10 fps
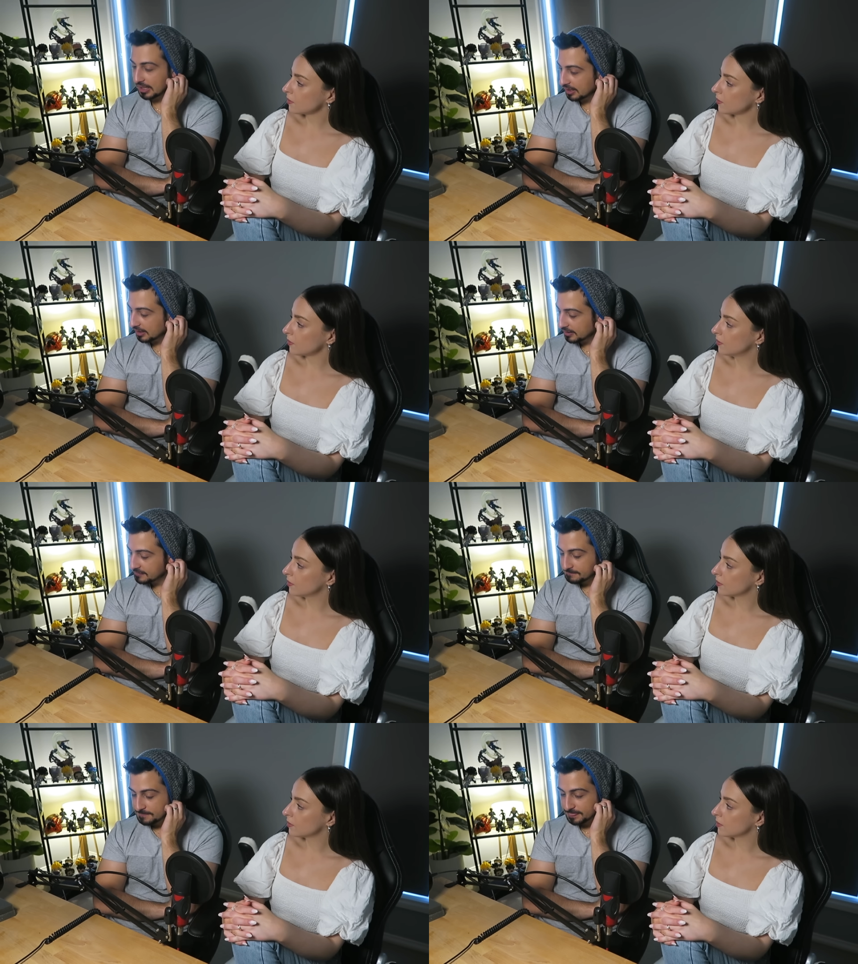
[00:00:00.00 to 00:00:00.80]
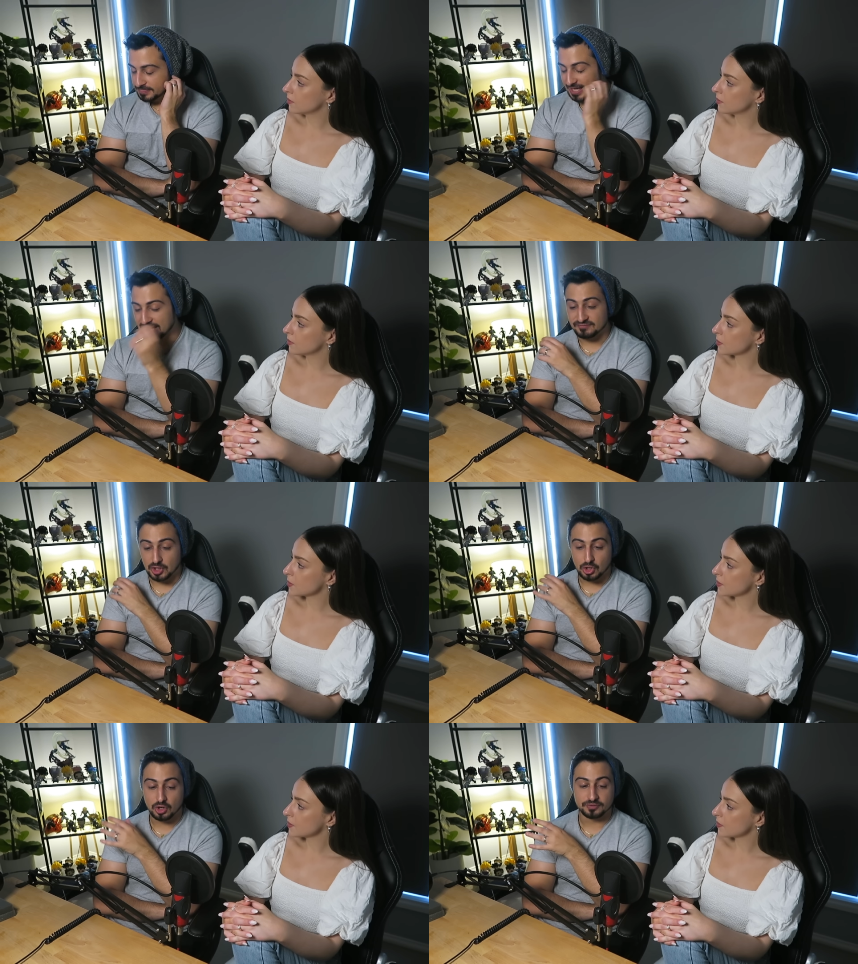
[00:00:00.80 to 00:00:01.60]
Speaker 1: Uh, they gave
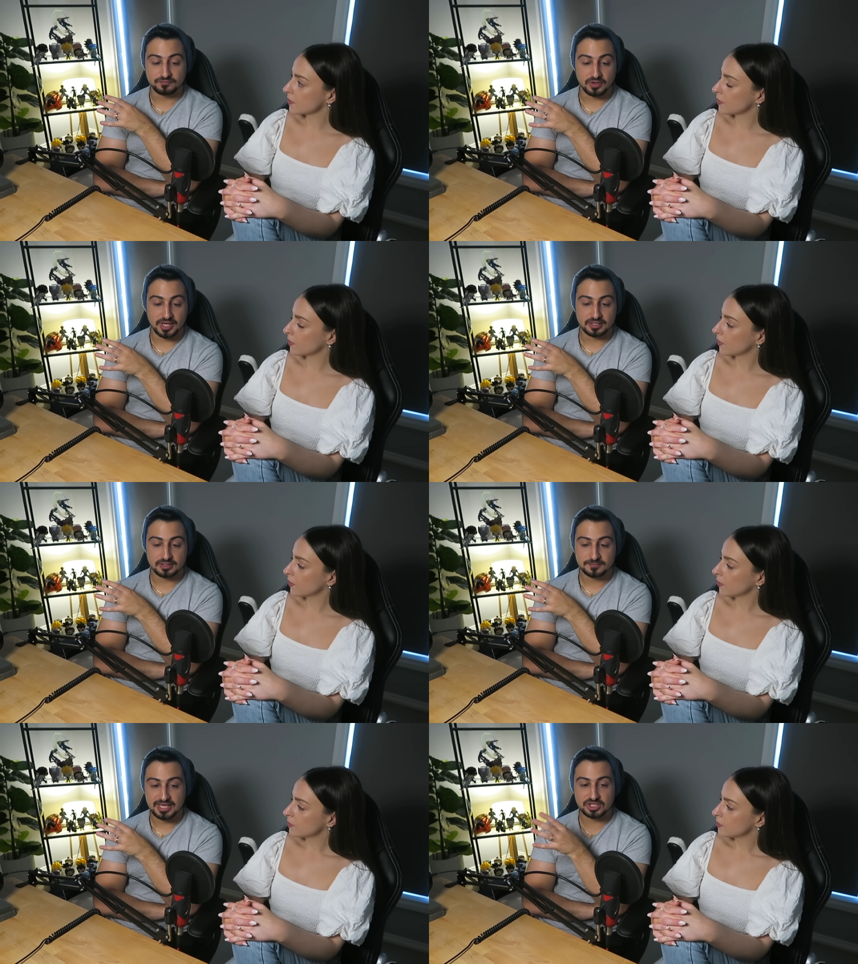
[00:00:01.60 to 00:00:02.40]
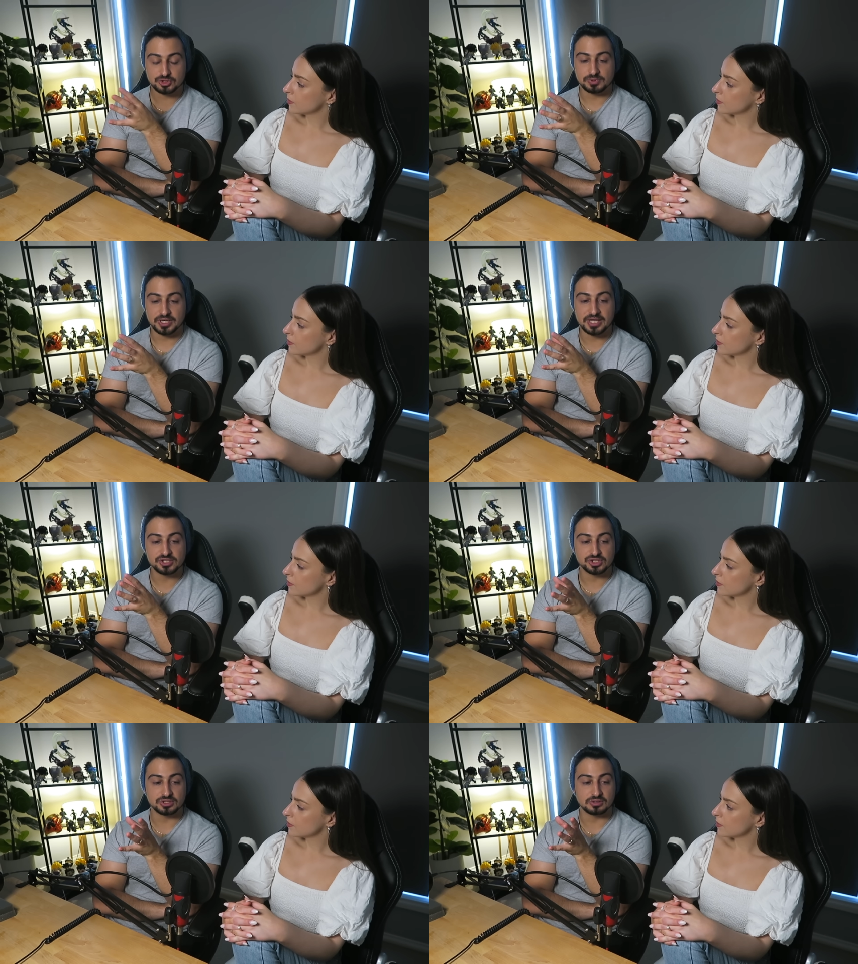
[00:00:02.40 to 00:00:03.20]
a lot of like
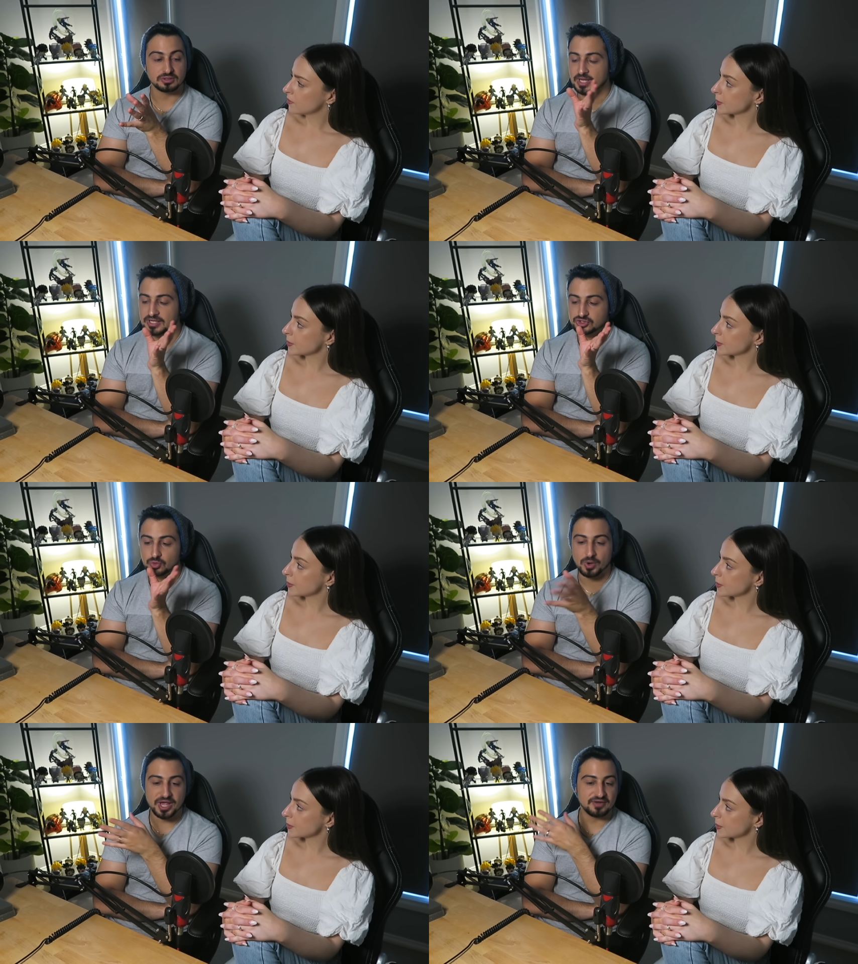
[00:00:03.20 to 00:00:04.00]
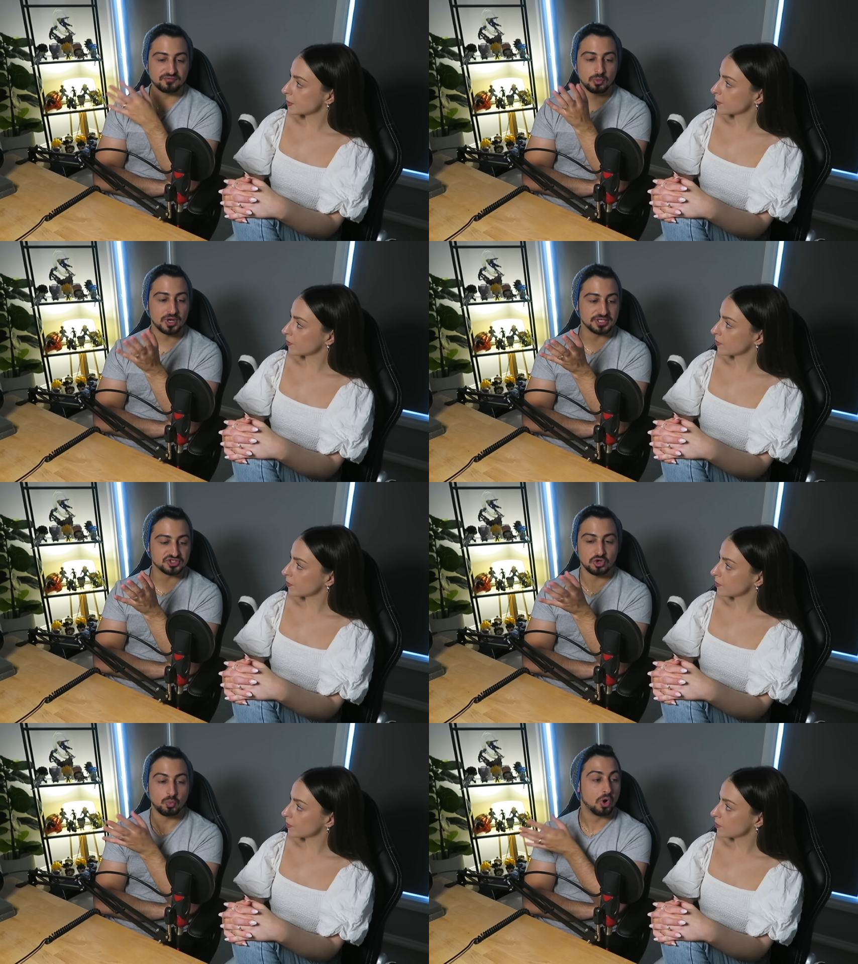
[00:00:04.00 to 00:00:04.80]
explanation as to where everyone
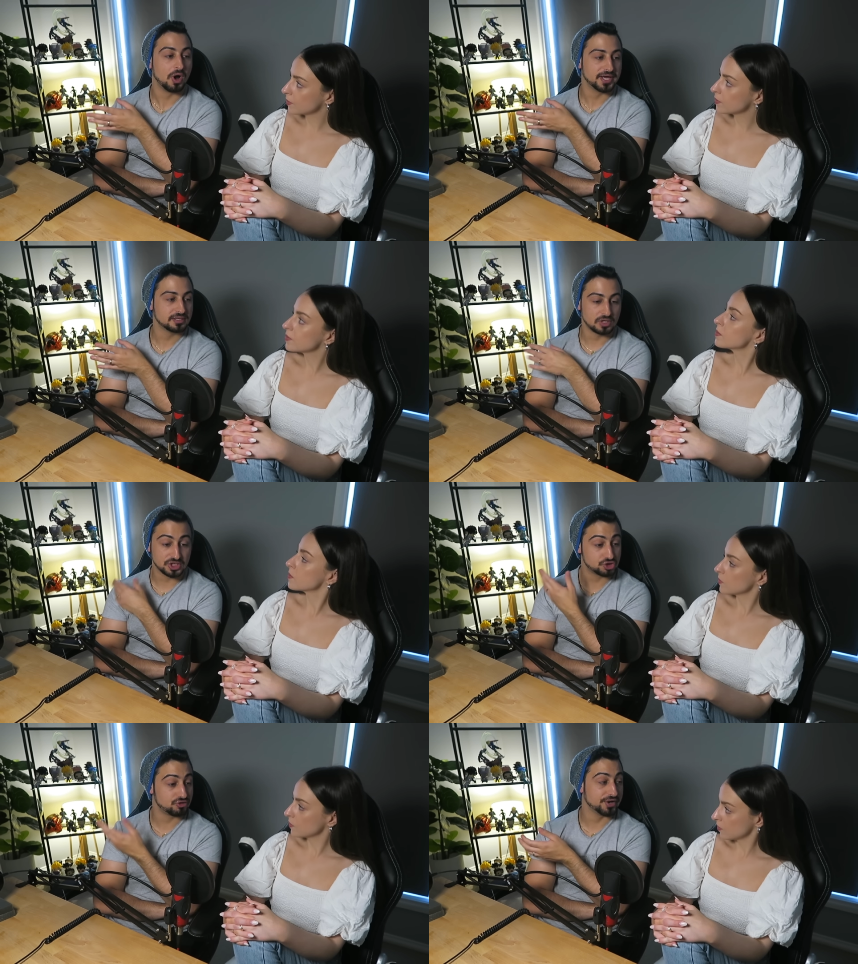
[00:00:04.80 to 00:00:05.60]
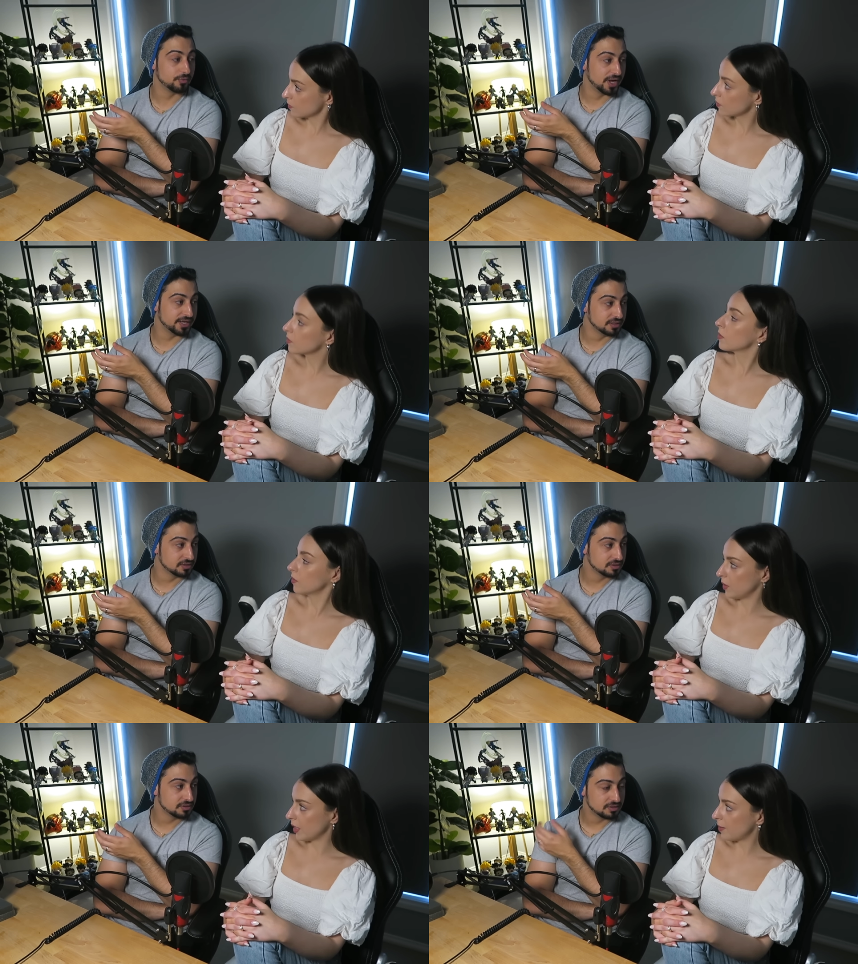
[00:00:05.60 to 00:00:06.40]
is and why, like straight away.
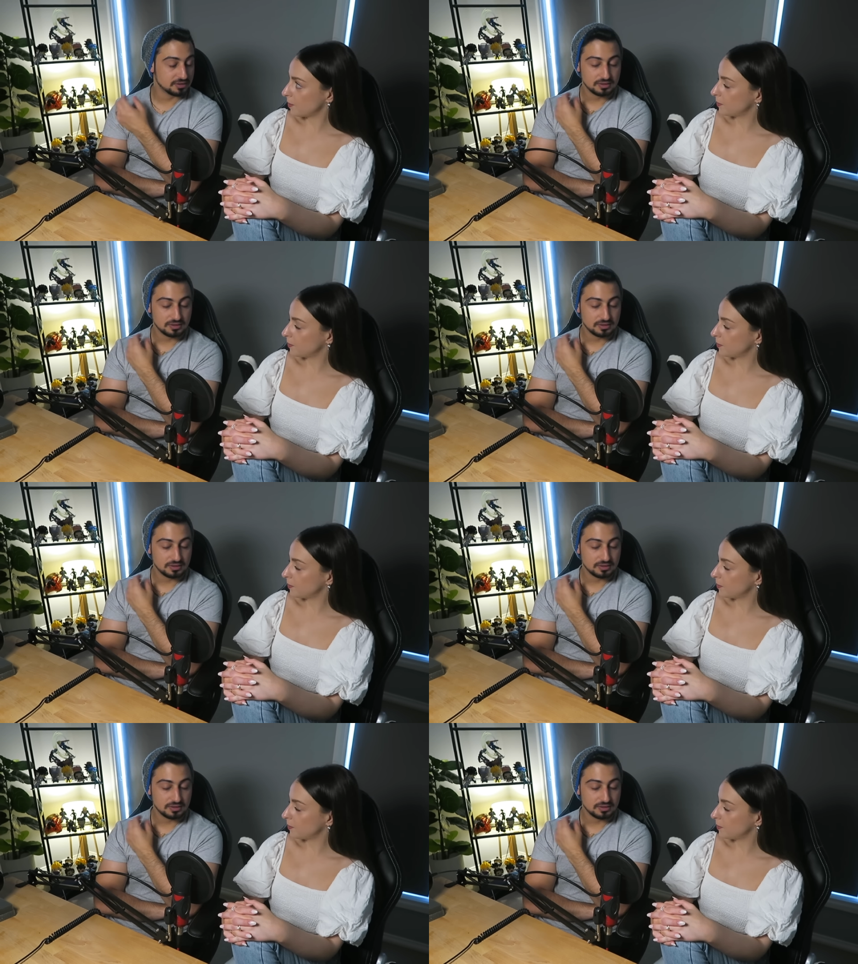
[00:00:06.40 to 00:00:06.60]
Yep.